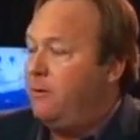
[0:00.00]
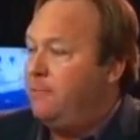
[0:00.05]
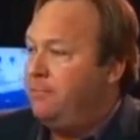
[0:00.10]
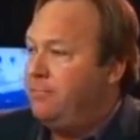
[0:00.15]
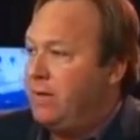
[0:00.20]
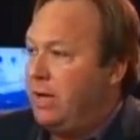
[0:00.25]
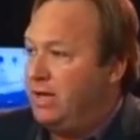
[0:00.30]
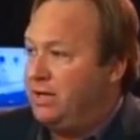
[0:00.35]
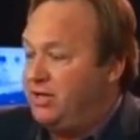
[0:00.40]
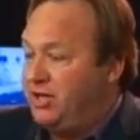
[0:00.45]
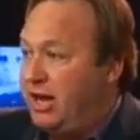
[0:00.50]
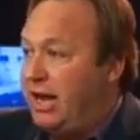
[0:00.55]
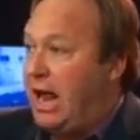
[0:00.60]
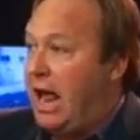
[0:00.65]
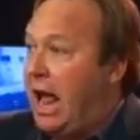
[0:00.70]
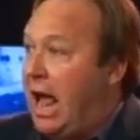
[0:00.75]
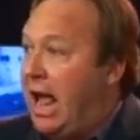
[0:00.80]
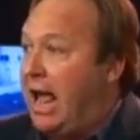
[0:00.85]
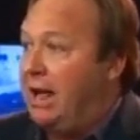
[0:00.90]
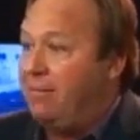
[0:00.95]
Let's say
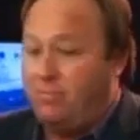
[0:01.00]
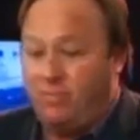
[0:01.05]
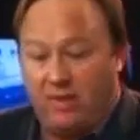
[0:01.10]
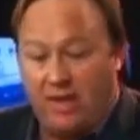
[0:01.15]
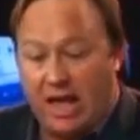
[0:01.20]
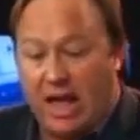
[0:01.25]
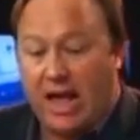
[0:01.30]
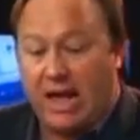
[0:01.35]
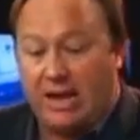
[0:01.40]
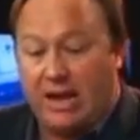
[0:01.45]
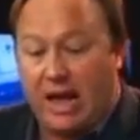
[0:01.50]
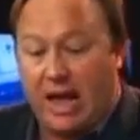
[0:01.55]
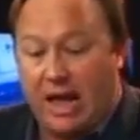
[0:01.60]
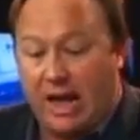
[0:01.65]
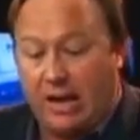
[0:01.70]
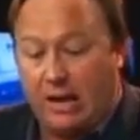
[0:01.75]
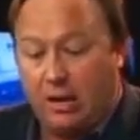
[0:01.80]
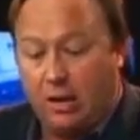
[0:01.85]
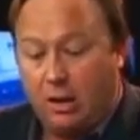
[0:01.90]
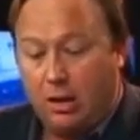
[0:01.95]
I'm the
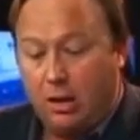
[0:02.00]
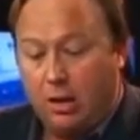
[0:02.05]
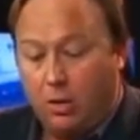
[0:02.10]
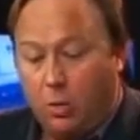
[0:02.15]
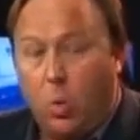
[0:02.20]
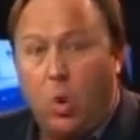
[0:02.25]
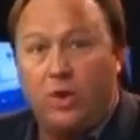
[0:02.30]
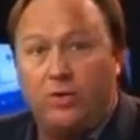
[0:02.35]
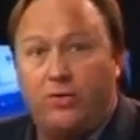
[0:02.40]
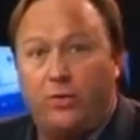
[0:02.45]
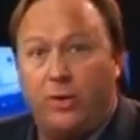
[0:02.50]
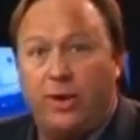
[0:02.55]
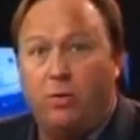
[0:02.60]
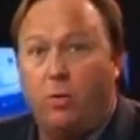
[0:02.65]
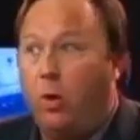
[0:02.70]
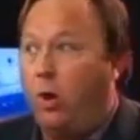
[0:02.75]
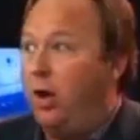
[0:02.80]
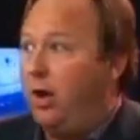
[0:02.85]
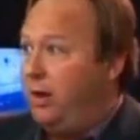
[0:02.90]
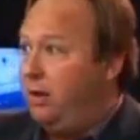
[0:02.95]

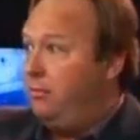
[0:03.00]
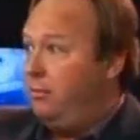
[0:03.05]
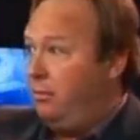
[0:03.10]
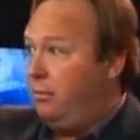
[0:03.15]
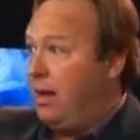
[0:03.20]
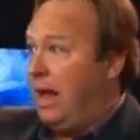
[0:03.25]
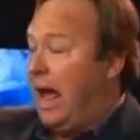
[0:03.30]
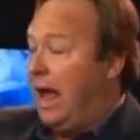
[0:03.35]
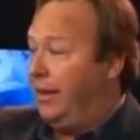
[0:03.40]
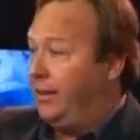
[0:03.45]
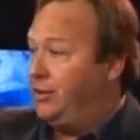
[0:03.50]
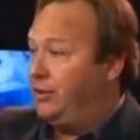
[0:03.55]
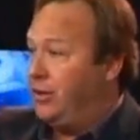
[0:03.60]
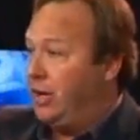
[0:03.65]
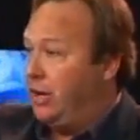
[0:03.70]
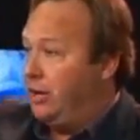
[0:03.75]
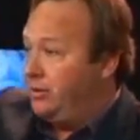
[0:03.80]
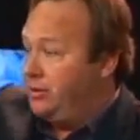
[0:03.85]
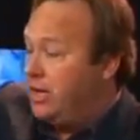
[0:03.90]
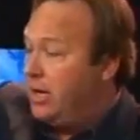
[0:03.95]
iodine-131, Alex
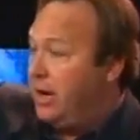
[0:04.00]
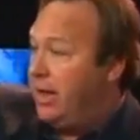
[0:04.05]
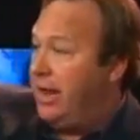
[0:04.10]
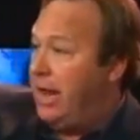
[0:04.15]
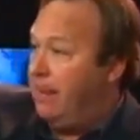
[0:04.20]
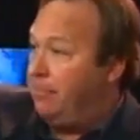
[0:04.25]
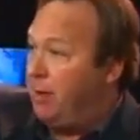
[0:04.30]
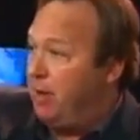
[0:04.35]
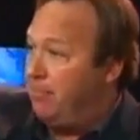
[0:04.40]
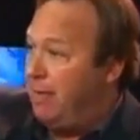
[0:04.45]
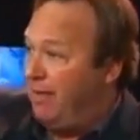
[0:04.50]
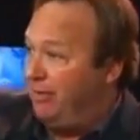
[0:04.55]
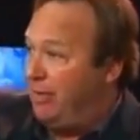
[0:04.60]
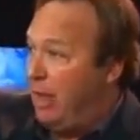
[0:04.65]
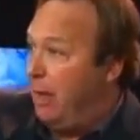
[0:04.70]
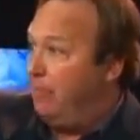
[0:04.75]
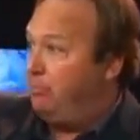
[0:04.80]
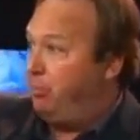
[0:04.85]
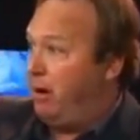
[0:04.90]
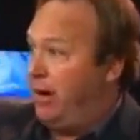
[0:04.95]
Jones, and I put my
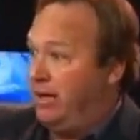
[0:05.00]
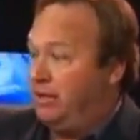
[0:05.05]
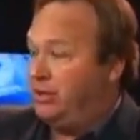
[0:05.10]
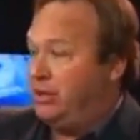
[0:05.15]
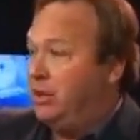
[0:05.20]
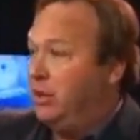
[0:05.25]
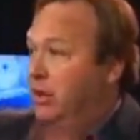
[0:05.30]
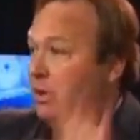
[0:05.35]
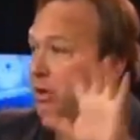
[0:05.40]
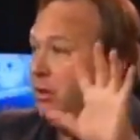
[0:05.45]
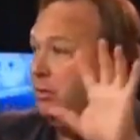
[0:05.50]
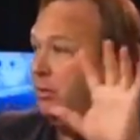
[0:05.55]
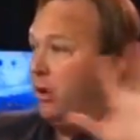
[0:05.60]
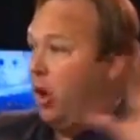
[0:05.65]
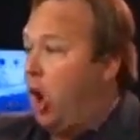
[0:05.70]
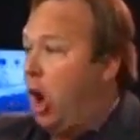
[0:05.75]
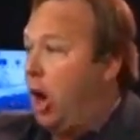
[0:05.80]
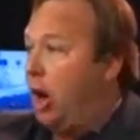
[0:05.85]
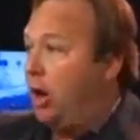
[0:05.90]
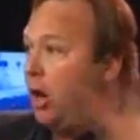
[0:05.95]
thumbprints
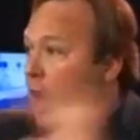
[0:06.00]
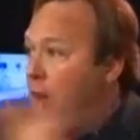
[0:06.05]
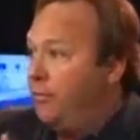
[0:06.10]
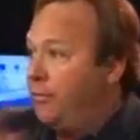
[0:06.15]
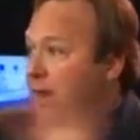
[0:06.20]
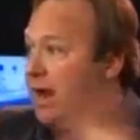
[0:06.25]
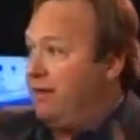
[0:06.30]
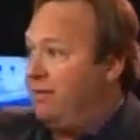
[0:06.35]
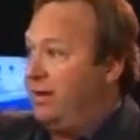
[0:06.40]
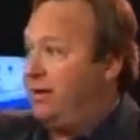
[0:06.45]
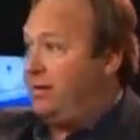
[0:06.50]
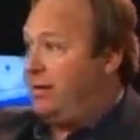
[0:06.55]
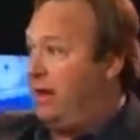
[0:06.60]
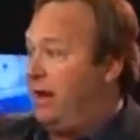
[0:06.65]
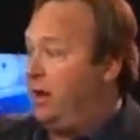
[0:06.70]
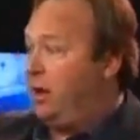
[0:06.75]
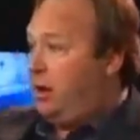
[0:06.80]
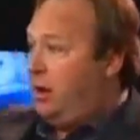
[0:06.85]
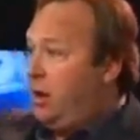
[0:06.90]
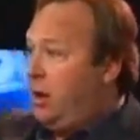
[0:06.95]
all over everything,
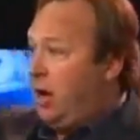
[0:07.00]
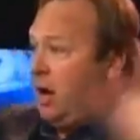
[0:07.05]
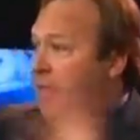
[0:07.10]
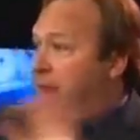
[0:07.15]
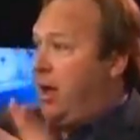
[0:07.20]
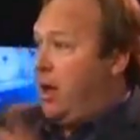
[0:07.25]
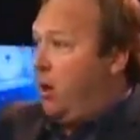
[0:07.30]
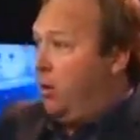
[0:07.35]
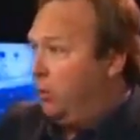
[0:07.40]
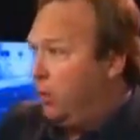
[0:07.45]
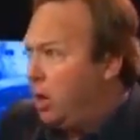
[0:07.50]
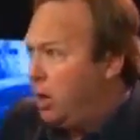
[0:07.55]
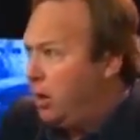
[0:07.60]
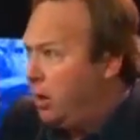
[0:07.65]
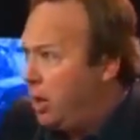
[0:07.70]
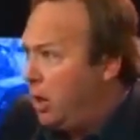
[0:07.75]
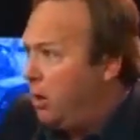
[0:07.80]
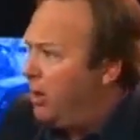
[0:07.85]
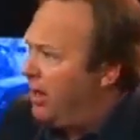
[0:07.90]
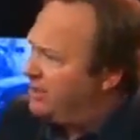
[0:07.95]
and they go look and go,
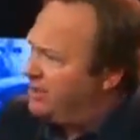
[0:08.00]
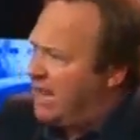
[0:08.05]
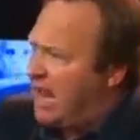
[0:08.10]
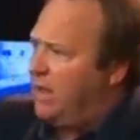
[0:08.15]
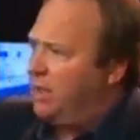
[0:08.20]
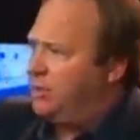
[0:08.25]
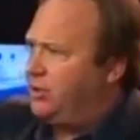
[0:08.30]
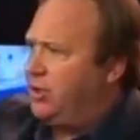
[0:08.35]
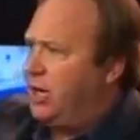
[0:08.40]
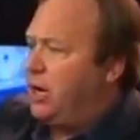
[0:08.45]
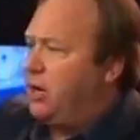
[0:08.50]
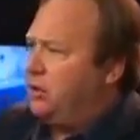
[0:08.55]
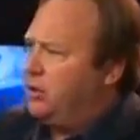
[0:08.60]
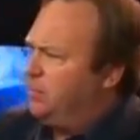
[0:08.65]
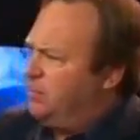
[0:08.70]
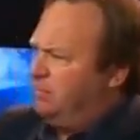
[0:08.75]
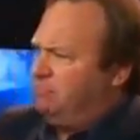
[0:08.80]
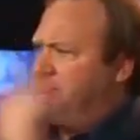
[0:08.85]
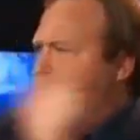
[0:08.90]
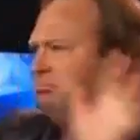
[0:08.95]
well, that's Alex Jones, but
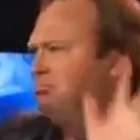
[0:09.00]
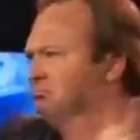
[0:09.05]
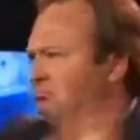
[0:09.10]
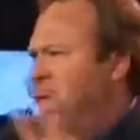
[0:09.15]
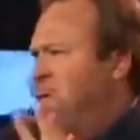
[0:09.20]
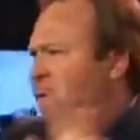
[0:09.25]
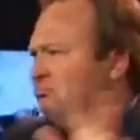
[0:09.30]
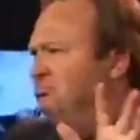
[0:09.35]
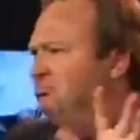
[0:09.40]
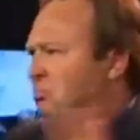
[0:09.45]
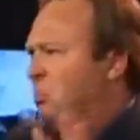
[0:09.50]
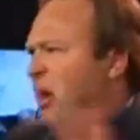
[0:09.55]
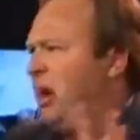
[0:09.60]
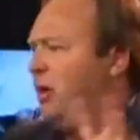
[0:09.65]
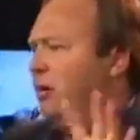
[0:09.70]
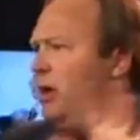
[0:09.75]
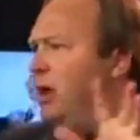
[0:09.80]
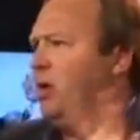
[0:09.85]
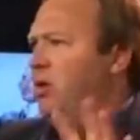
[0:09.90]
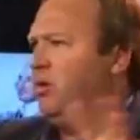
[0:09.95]
we don't
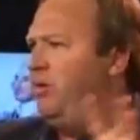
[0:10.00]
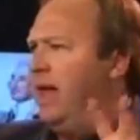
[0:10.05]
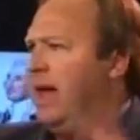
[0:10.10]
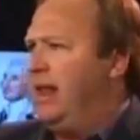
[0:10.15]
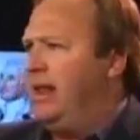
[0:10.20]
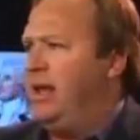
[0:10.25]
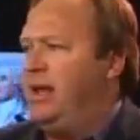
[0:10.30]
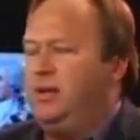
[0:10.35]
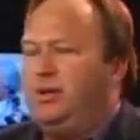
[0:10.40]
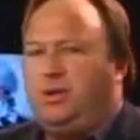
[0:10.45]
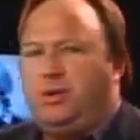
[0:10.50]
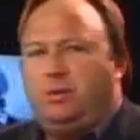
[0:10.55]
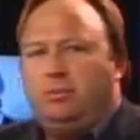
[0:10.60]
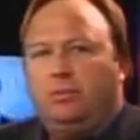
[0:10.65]
know who that is.